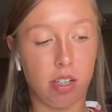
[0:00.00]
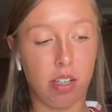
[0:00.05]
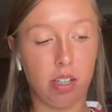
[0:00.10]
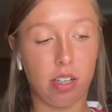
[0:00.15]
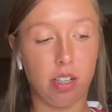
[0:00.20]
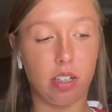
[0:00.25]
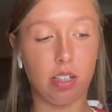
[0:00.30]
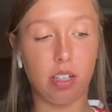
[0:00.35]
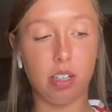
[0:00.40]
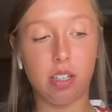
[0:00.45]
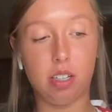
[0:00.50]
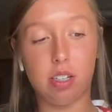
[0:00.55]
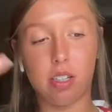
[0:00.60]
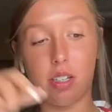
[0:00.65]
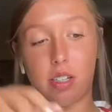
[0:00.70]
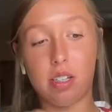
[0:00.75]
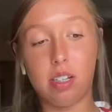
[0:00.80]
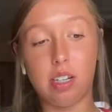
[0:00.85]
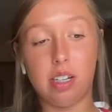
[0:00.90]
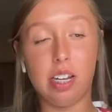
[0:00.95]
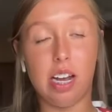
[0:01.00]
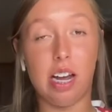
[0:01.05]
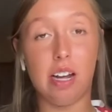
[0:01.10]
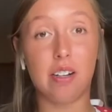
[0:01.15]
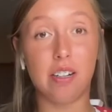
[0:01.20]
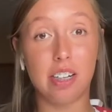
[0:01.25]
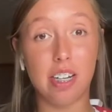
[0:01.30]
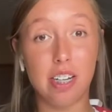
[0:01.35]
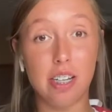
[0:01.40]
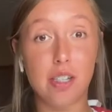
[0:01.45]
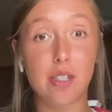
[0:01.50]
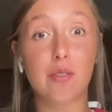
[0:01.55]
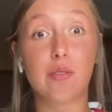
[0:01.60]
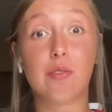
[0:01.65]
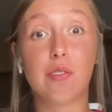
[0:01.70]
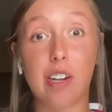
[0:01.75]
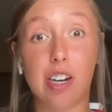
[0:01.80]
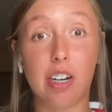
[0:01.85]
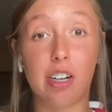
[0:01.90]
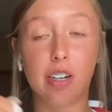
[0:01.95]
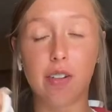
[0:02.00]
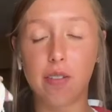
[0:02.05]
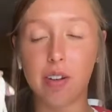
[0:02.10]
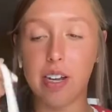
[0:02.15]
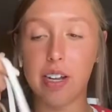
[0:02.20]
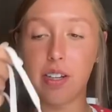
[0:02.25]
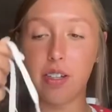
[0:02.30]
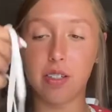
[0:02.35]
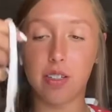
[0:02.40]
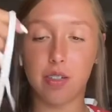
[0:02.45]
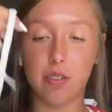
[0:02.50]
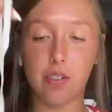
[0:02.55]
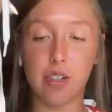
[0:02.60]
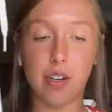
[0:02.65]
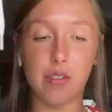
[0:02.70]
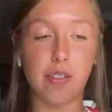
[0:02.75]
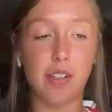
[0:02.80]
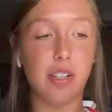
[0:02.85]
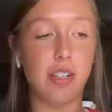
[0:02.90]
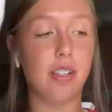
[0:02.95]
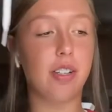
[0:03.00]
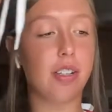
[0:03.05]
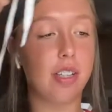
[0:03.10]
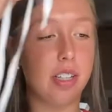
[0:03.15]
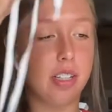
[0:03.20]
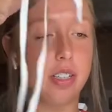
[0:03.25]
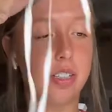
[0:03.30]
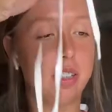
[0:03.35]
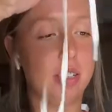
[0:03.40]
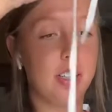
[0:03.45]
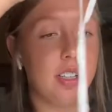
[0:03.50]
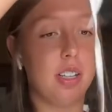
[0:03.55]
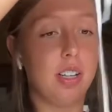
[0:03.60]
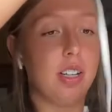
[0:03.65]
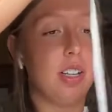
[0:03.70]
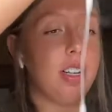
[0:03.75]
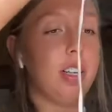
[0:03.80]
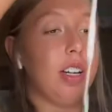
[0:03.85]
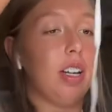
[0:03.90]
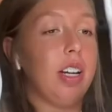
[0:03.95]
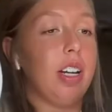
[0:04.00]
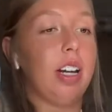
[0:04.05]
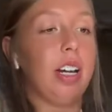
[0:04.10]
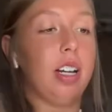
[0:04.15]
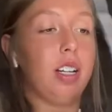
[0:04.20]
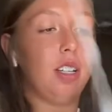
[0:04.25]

The towel gets very wet, so whenever you do this, it's